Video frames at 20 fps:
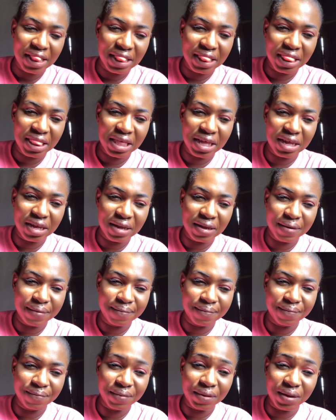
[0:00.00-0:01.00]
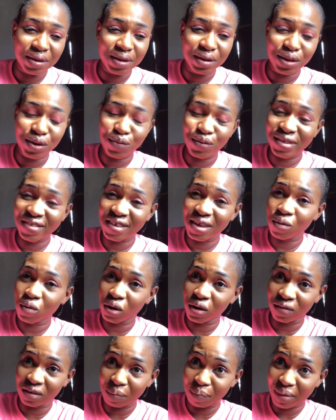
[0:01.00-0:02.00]
the the reason one
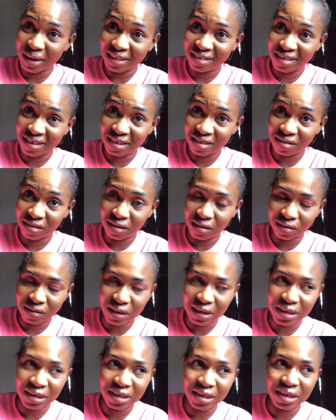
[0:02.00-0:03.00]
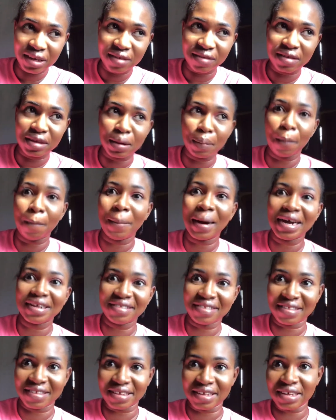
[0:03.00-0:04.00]
of the parties is leading is the
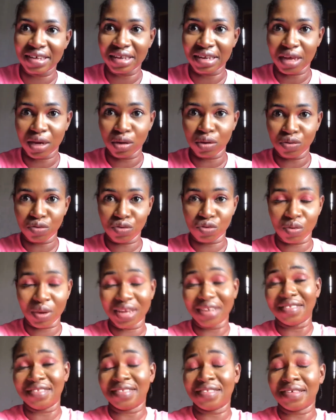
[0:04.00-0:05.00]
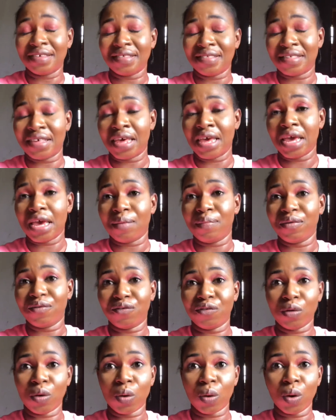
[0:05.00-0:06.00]
party that used to exist here
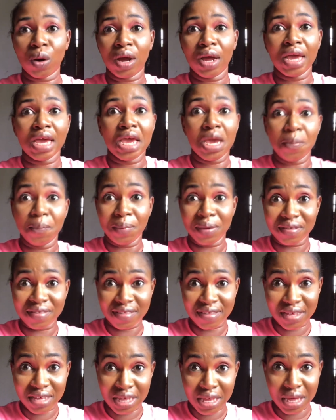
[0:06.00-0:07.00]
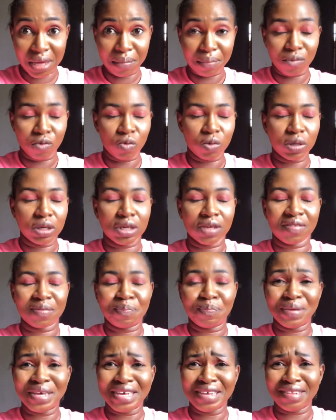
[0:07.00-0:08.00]
before APC came, which is
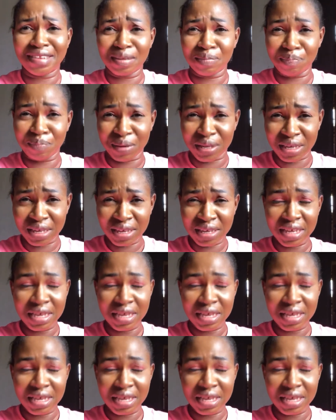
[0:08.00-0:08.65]
PDP.